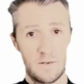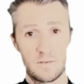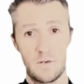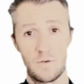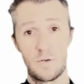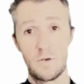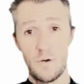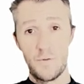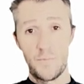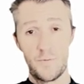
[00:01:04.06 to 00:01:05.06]
So
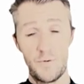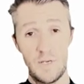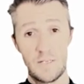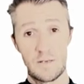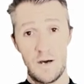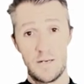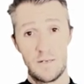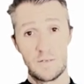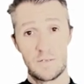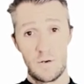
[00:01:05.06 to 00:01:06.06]
go through these
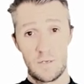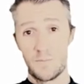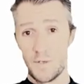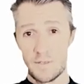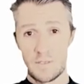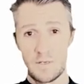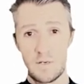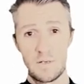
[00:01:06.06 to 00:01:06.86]
guidance documents